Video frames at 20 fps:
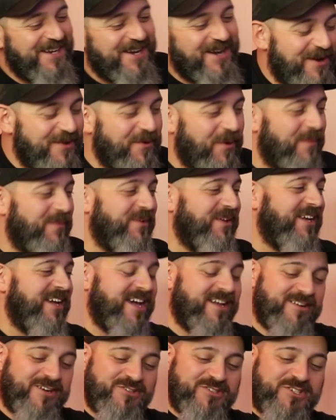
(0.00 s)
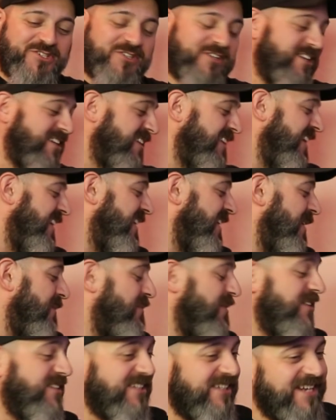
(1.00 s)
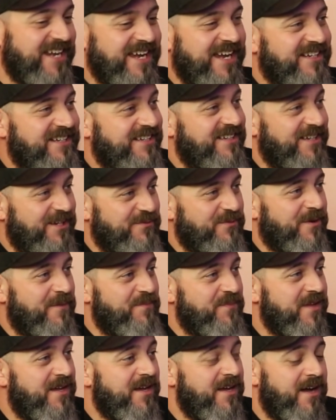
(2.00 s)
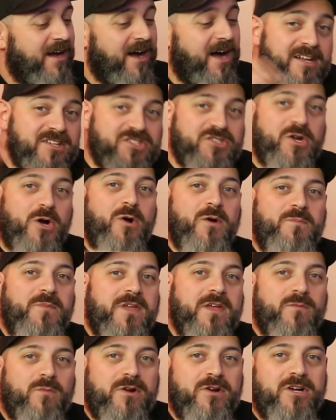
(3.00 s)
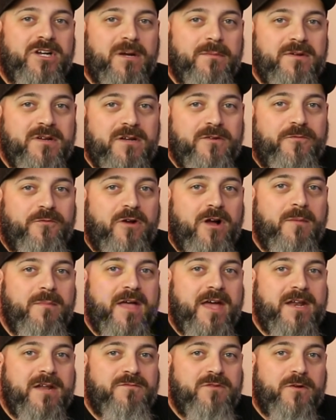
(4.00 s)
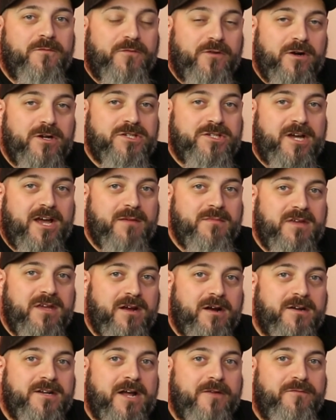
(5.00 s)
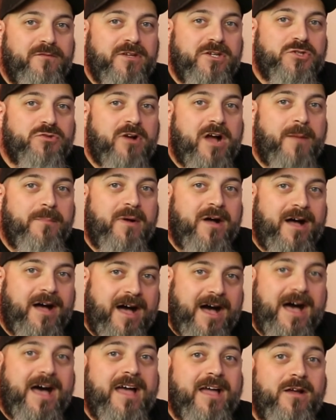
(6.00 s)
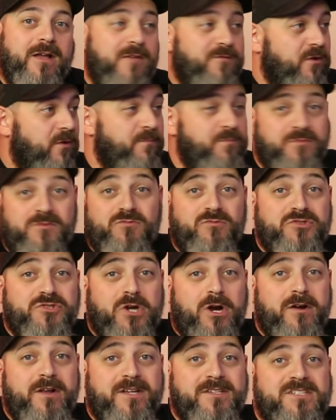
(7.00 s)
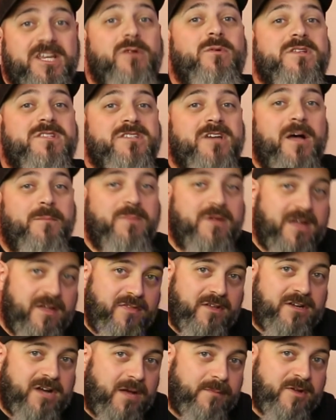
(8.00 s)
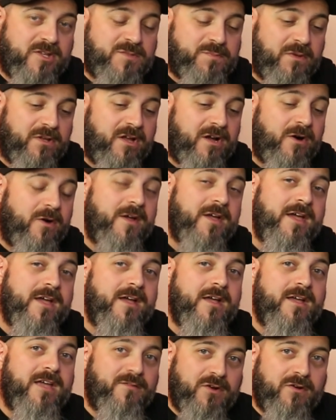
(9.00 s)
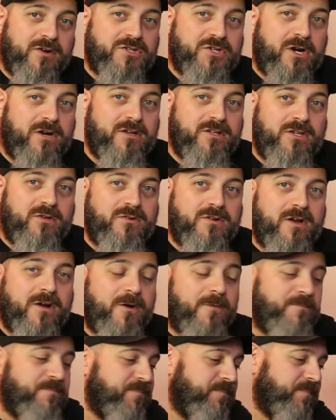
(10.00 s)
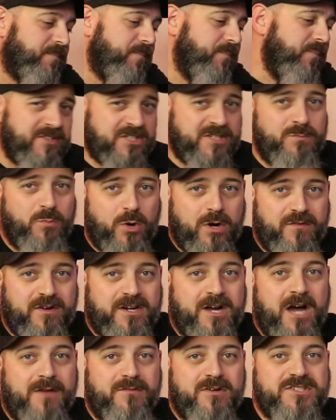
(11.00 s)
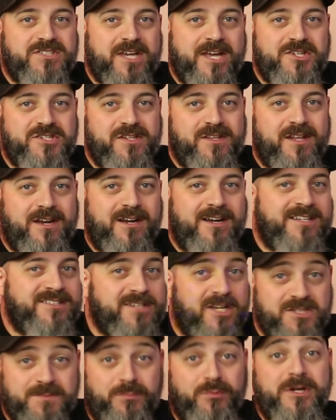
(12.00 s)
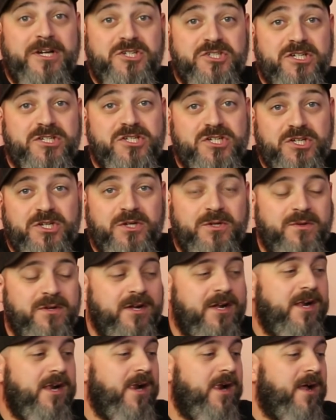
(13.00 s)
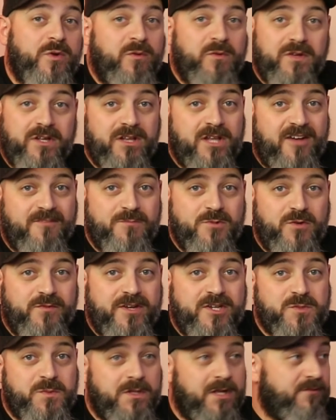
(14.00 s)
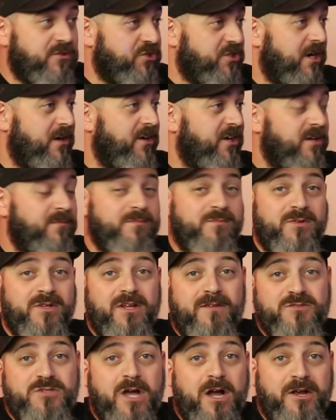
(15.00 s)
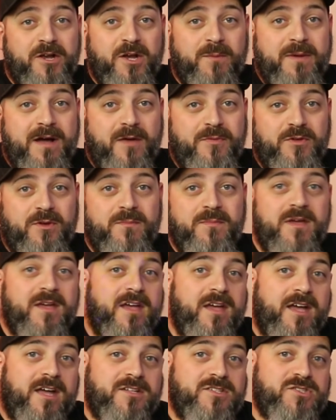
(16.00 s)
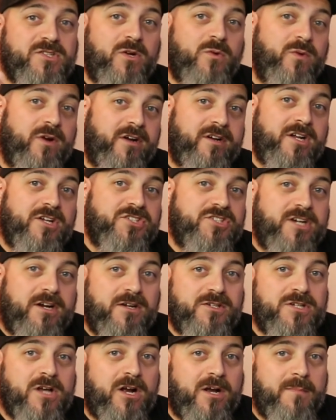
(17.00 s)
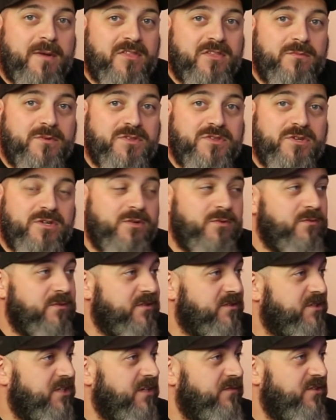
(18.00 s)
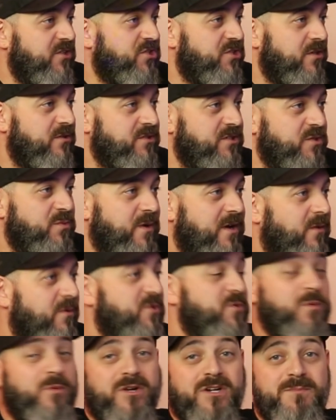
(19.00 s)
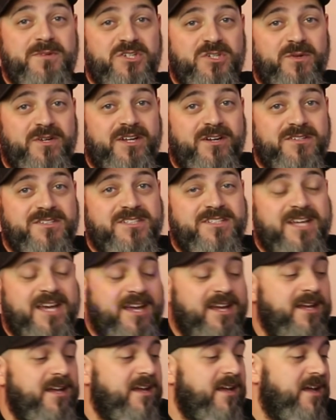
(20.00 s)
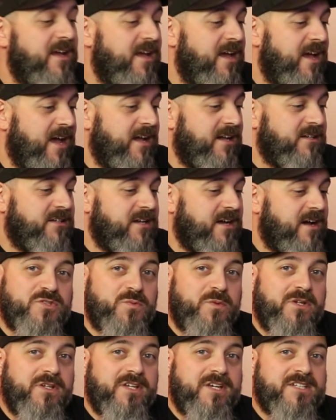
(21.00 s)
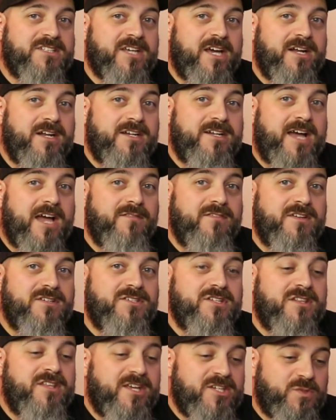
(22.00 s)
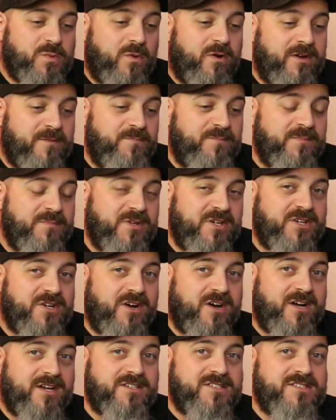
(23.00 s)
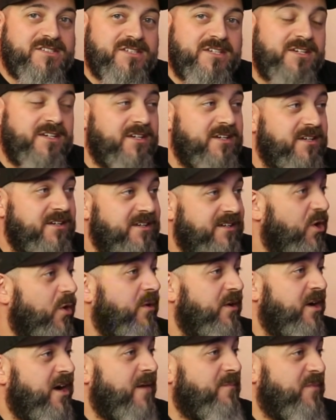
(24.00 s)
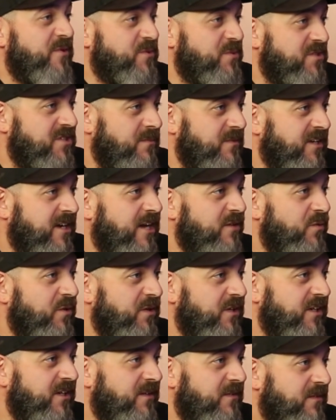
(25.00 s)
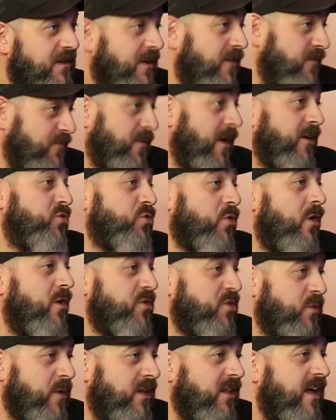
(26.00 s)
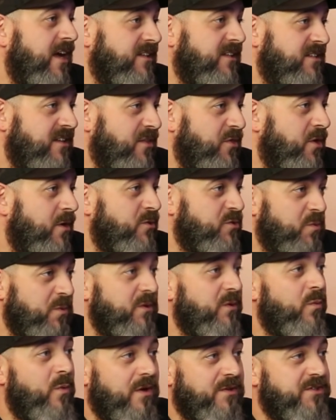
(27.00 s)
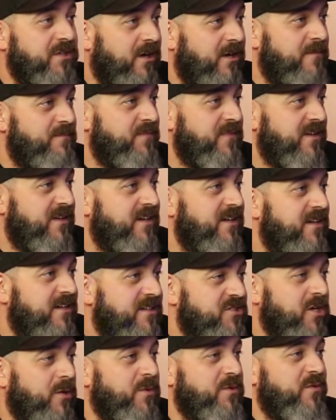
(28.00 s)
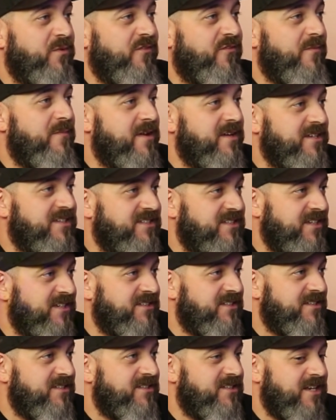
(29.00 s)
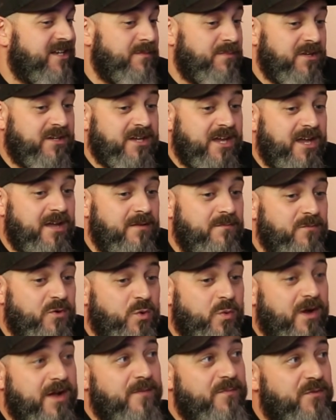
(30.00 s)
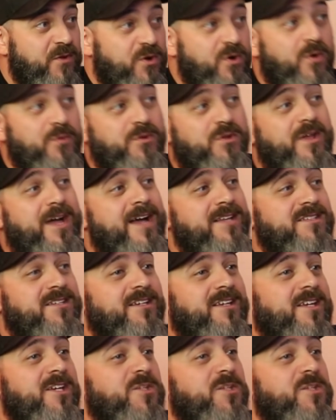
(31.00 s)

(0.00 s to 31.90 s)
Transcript: Not normally an energy drink needing, but today I did need one. Let us know where you're coming in from, and if you're first time here, definitely drop a hi. If you're returning, say what's up in the comments below. If you're returning, you know, this is more of a conversation than it is us preaching to you. We really love movies, we love sharing them, we love talking about them, and so we're gonna share and talk about them with you. TV shows as well, which we're gonna be doing here today. And just really excited to dive into this one because growing up, this was something I was drawn to. I liked it. I thought it was really well done. Stuck with it for many seasons, and it became quite the cult classic.